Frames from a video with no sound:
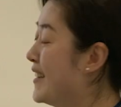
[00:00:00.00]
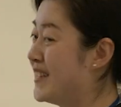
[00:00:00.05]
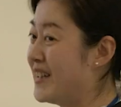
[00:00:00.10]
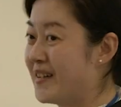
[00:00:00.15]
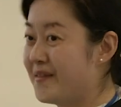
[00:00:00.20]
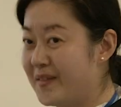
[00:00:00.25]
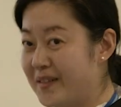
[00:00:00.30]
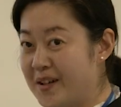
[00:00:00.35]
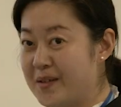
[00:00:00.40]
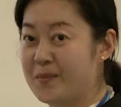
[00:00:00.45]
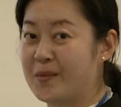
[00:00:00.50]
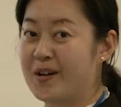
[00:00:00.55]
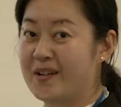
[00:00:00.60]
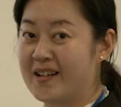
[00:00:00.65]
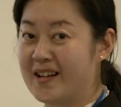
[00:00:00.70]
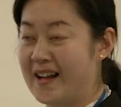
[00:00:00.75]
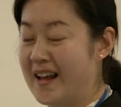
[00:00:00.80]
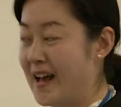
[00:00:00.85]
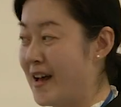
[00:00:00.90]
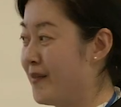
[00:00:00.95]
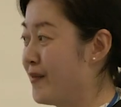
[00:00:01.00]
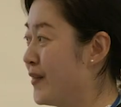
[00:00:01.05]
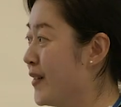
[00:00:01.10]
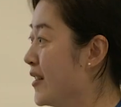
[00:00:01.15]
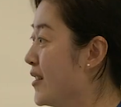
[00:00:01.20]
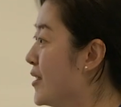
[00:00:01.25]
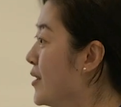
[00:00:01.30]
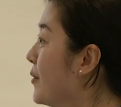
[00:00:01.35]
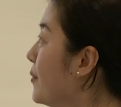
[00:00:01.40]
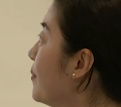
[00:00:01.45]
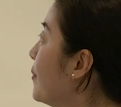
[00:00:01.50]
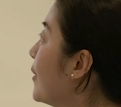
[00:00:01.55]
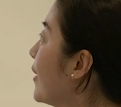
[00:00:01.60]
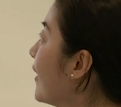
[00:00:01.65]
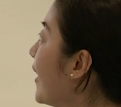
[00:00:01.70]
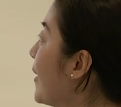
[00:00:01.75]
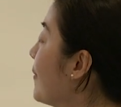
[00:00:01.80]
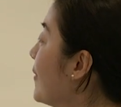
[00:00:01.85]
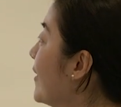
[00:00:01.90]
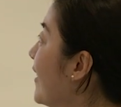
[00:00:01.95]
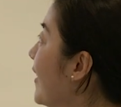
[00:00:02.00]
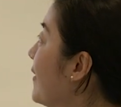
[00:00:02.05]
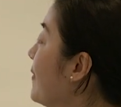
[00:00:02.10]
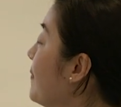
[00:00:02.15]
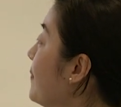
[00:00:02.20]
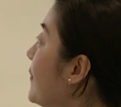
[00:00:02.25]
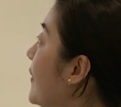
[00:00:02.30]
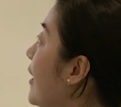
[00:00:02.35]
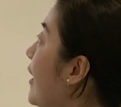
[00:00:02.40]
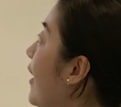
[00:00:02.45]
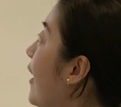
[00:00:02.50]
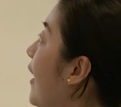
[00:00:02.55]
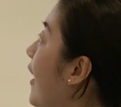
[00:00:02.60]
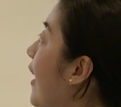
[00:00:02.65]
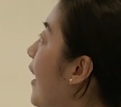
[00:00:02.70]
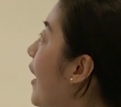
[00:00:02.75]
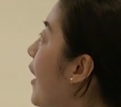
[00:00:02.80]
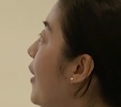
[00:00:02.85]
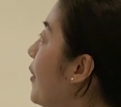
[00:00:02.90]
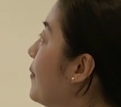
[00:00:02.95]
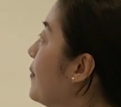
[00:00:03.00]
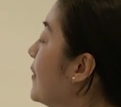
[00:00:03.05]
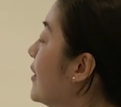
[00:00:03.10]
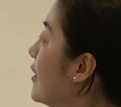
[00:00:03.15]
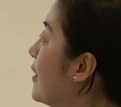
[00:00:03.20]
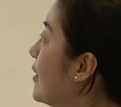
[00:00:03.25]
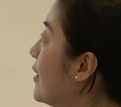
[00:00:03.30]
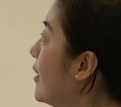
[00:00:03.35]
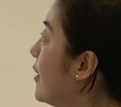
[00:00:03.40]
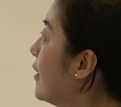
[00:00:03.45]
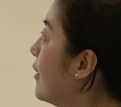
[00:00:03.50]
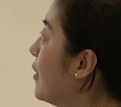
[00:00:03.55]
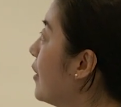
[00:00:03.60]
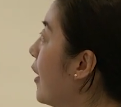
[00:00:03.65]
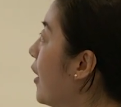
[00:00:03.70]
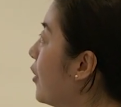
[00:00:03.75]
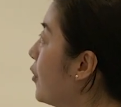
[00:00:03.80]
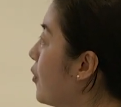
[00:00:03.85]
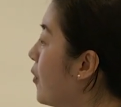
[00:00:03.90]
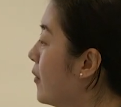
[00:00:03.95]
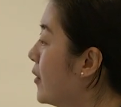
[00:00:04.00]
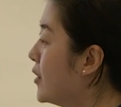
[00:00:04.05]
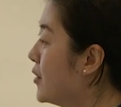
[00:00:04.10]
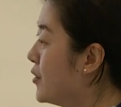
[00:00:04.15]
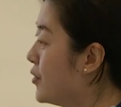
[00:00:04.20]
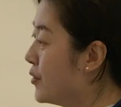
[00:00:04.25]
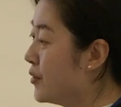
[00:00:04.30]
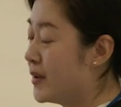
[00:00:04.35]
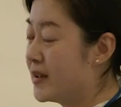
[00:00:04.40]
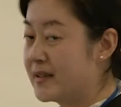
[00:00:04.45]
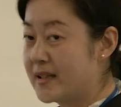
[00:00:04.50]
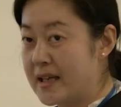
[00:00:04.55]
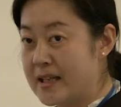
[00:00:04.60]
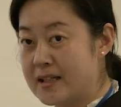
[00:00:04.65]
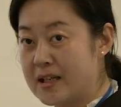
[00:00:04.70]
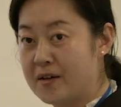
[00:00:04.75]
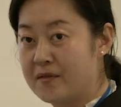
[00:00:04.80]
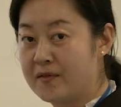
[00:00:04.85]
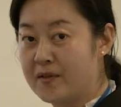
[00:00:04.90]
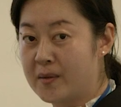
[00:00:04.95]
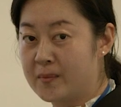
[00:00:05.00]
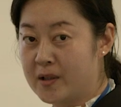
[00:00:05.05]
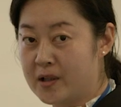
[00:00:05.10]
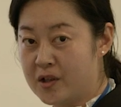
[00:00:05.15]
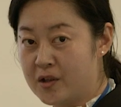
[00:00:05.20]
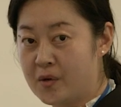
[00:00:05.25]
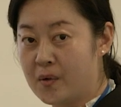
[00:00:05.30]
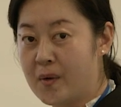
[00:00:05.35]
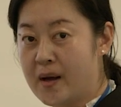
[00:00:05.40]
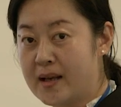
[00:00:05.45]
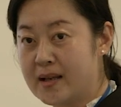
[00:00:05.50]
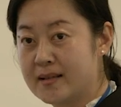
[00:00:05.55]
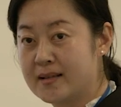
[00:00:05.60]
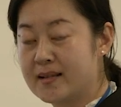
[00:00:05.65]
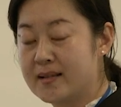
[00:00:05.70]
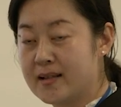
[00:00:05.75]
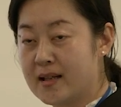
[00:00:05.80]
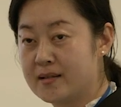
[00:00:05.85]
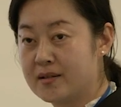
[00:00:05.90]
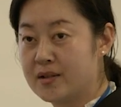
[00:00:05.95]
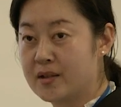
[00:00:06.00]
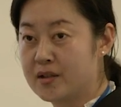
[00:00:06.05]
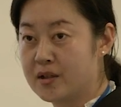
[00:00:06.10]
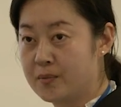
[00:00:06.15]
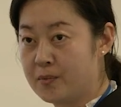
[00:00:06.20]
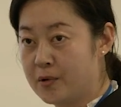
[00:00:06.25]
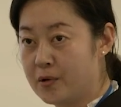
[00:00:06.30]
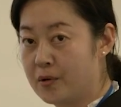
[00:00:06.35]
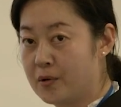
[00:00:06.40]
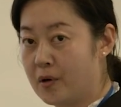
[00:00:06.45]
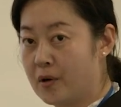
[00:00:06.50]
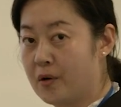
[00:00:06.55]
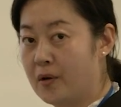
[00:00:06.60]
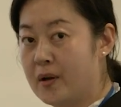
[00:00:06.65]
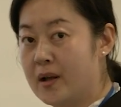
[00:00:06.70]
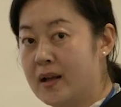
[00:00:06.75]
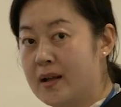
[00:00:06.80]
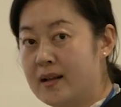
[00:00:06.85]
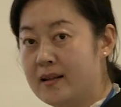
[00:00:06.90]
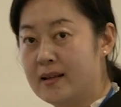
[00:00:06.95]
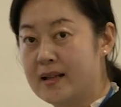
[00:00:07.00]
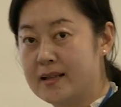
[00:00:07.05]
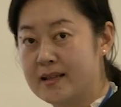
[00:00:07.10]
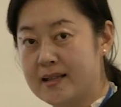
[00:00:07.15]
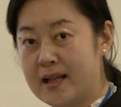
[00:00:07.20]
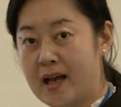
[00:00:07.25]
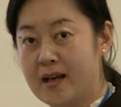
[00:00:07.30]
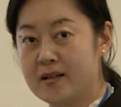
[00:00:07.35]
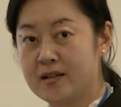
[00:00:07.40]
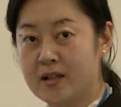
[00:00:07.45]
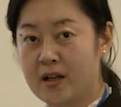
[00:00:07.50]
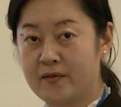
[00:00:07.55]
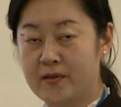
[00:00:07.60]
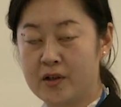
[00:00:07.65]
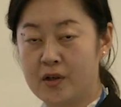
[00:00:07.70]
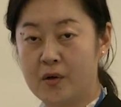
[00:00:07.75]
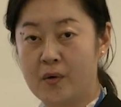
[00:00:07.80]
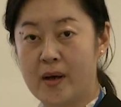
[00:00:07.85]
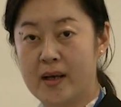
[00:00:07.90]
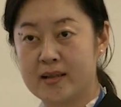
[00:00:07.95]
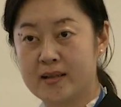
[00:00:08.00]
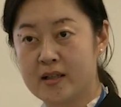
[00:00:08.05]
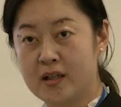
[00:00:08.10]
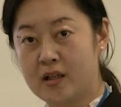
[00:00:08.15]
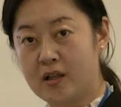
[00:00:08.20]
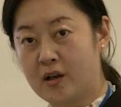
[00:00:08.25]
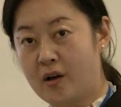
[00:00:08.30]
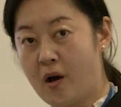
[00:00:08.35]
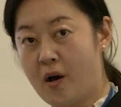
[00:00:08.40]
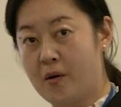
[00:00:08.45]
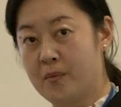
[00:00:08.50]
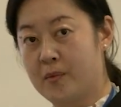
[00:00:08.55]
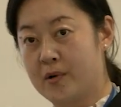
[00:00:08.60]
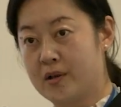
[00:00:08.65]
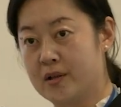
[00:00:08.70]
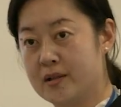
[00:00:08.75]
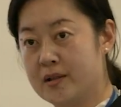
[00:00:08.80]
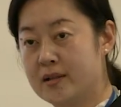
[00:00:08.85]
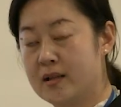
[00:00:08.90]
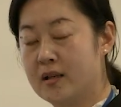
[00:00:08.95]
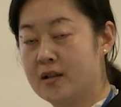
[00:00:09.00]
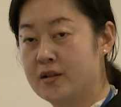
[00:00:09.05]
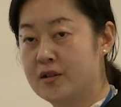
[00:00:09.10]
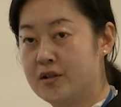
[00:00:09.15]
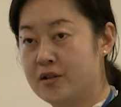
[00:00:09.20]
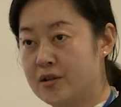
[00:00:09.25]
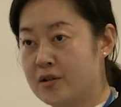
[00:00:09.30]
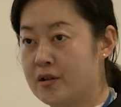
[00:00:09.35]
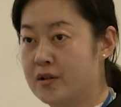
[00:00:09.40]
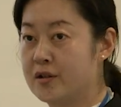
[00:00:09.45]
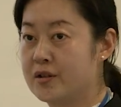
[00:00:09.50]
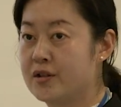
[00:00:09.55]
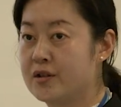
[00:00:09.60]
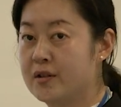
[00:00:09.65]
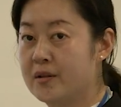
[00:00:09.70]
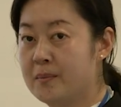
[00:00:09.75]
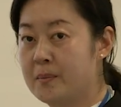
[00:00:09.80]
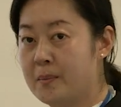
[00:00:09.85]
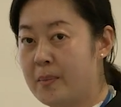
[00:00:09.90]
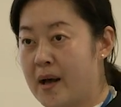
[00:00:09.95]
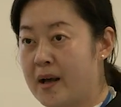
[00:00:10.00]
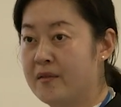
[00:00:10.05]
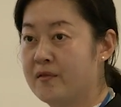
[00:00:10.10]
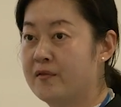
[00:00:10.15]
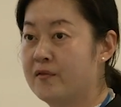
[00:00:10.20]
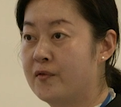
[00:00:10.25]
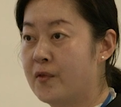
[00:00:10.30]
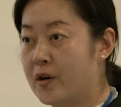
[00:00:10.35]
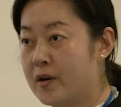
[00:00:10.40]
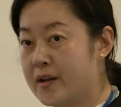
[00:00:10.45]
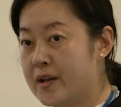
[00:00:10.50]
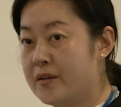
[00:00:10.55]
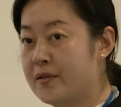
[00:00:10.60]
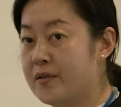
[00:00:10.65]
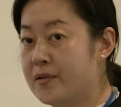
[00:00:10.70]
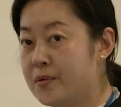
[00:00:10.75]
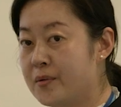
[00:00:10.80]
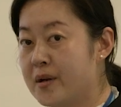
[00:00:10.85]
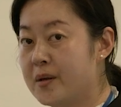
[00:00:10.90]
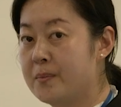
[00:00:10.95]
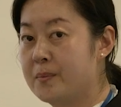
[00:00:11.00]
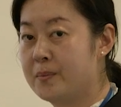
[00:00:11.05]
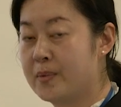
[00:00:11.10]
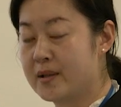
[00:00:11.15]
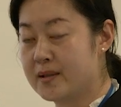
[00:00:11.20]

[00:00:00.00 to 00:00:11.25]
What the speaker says: definitely more than average per capita. Um, According to the data from US Census Bureau, the size of US e-commerce surged by 43%